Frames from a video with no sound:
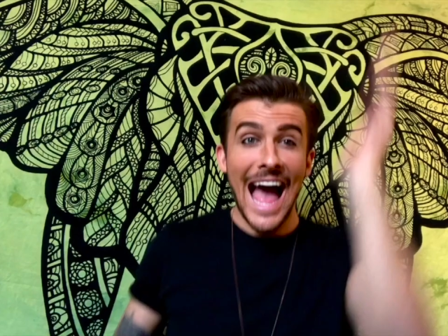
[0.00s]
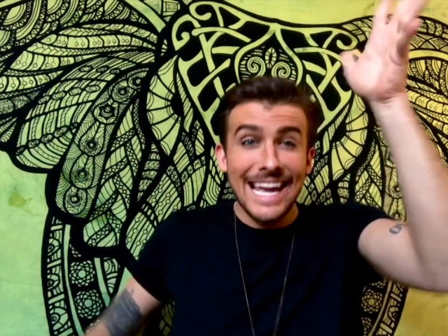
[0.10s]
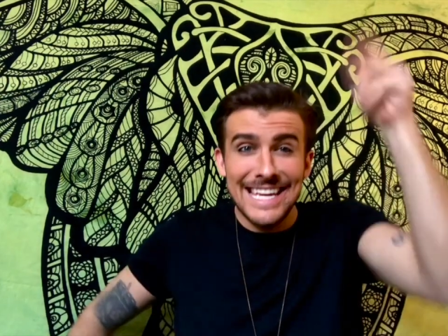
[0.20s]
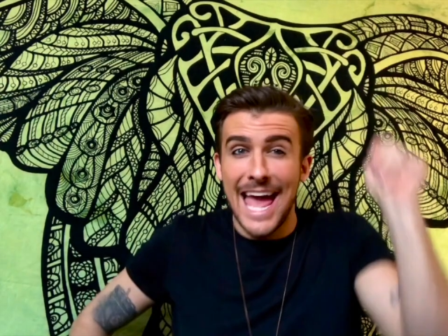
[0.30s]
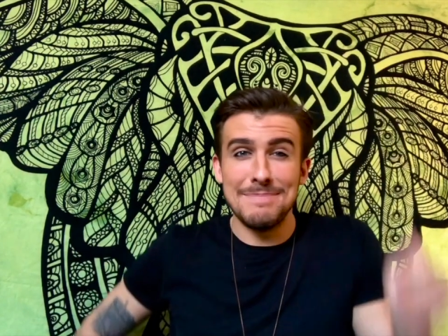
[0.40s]
I can
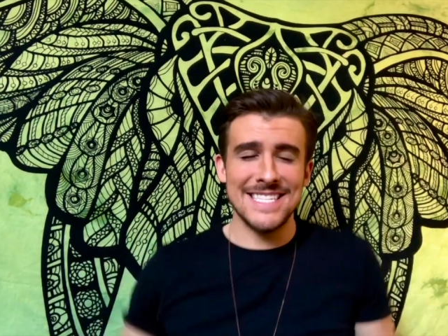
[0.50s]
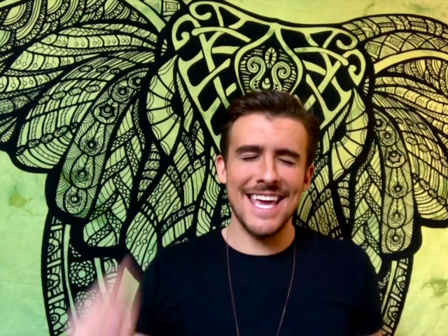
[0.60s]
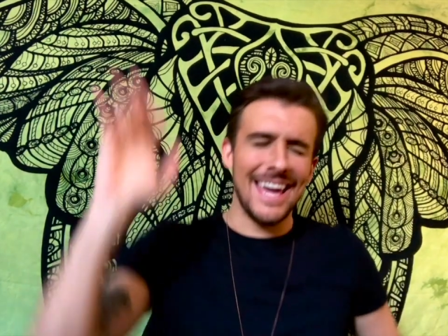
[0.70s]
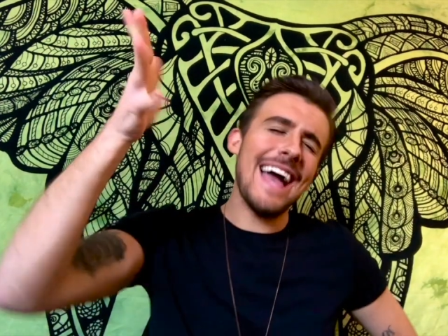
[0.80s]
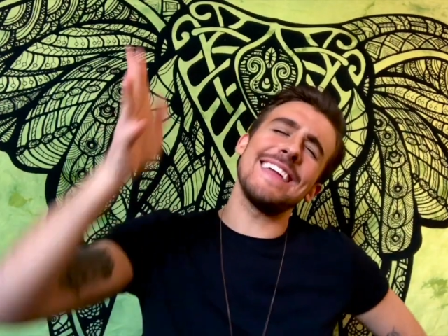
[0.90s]
happy say, I
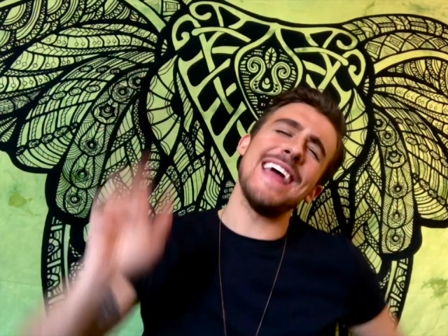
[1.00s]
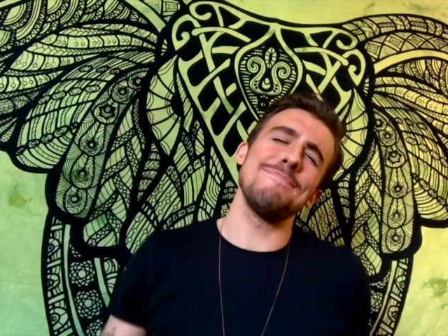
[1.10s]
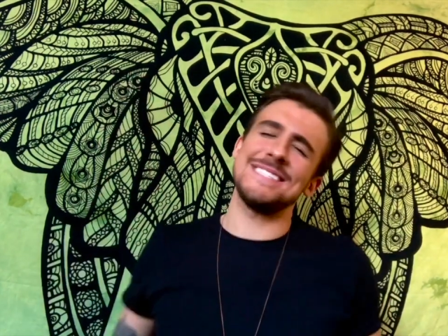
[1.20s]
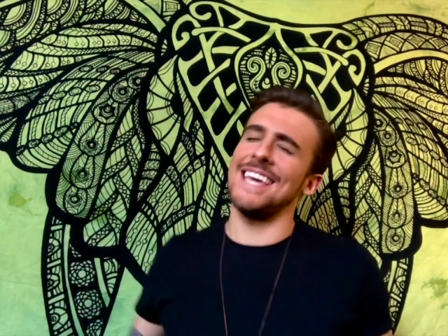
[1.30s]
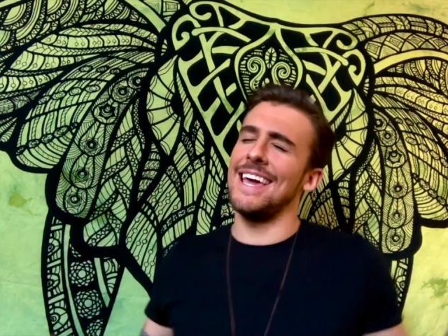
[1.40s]
can happy
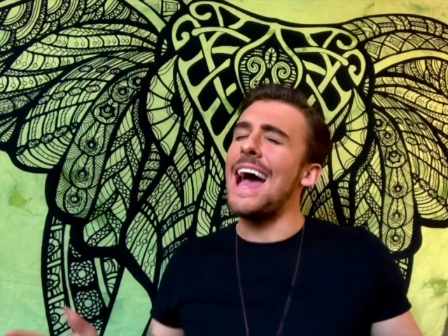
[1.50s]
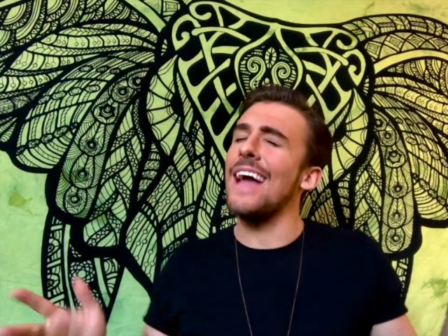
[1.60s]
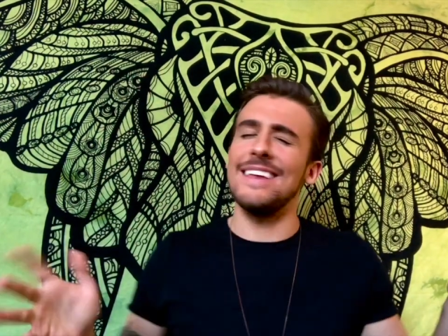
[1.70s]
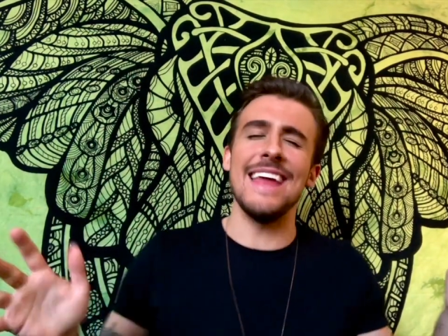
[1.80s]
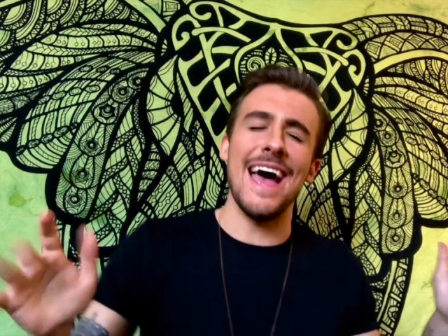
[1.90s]
say, I can
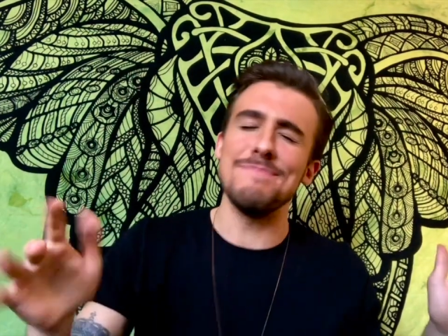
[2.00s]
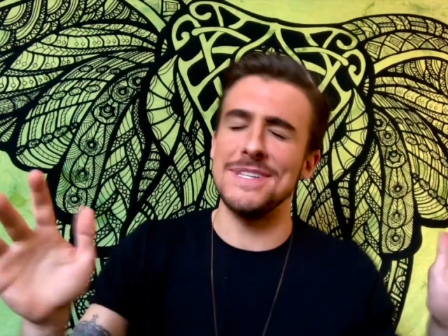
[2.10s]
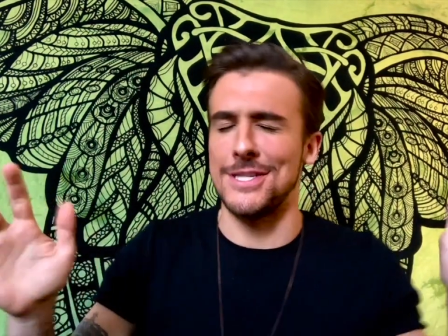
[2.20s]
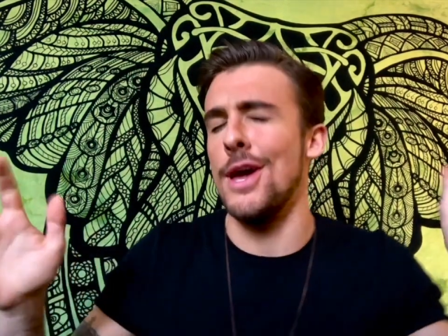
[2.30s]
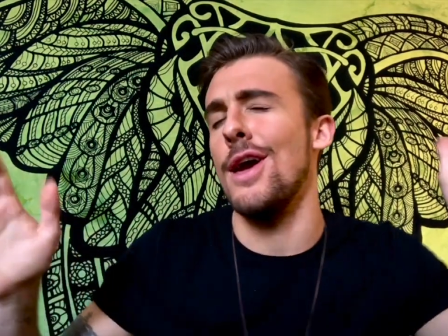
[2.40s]
happy
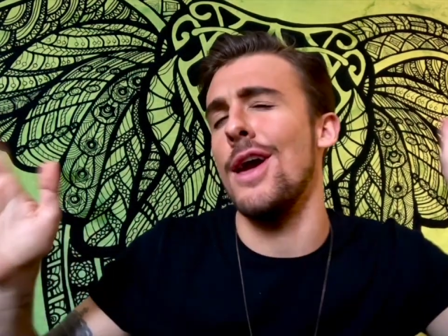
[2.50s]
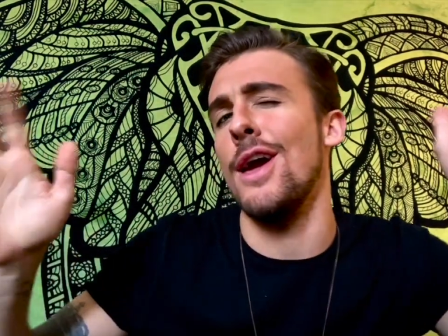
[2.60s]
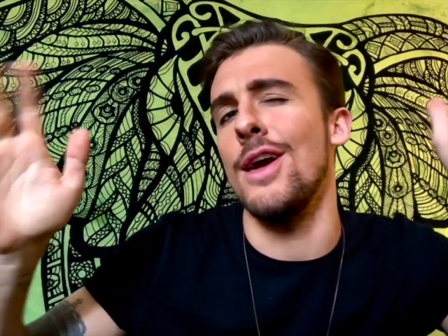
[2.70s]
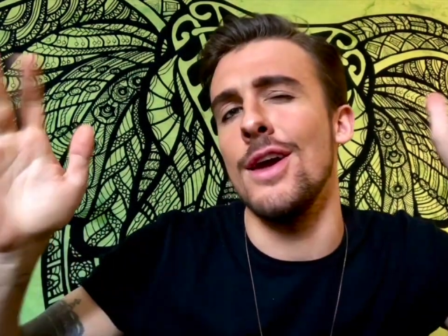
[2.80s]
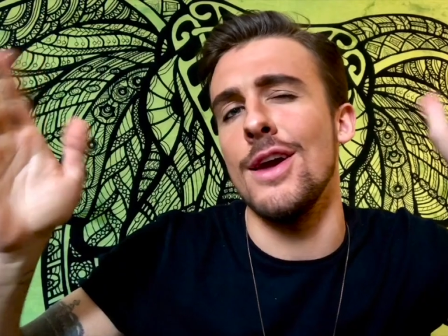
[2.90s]

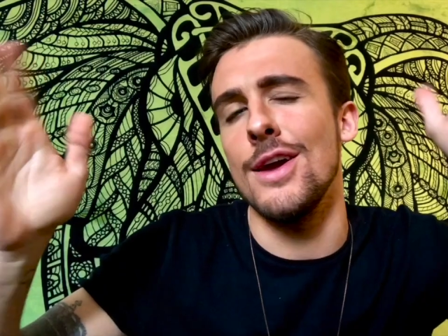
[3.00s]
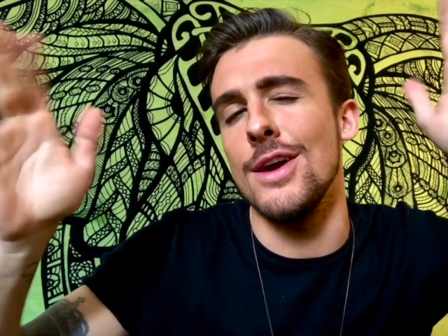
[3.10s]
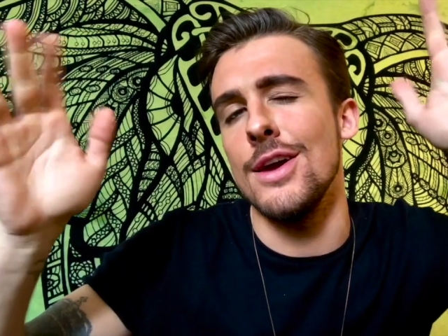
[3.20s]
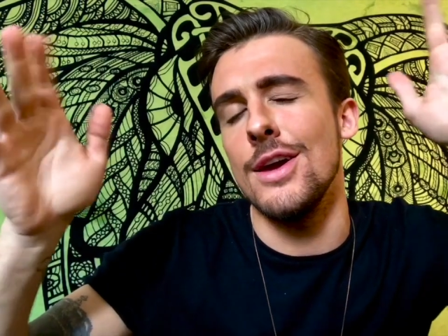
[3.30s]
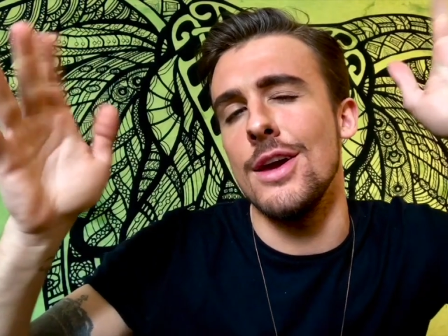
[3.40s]

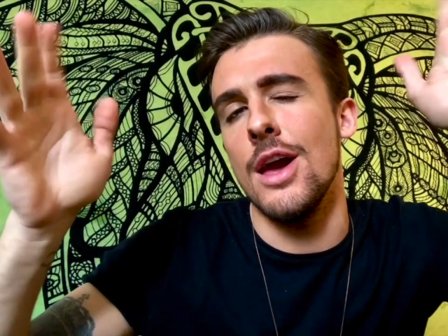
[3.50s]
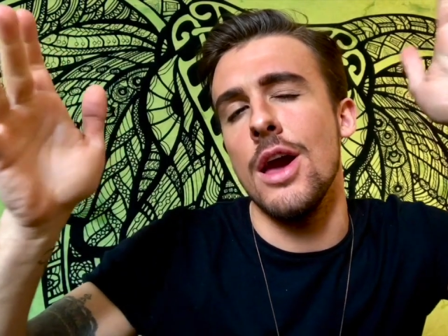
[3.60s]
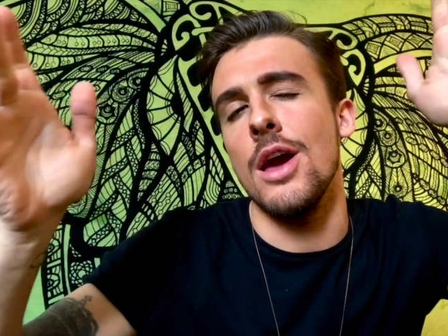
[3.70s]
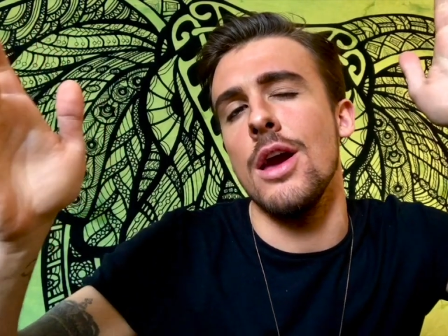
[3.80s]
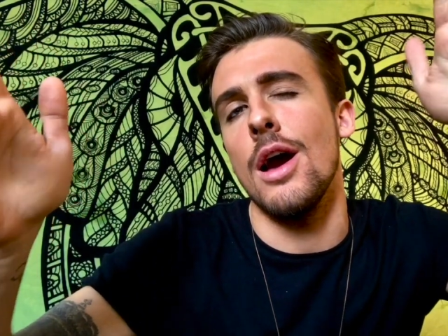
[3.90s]
say,
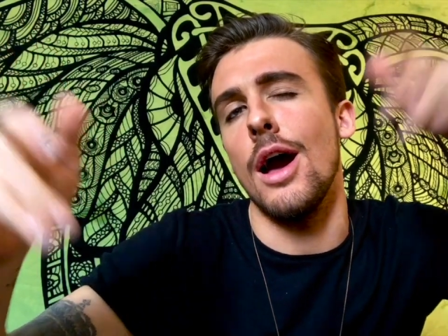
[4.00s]
yeah.